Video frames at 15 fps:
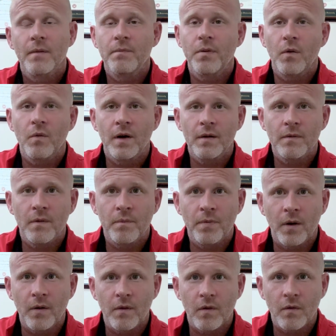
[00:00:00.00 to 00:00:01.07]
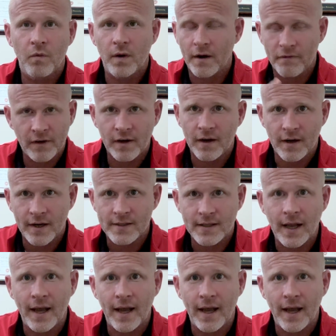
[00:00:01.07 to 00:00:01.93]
But when I figured out SI,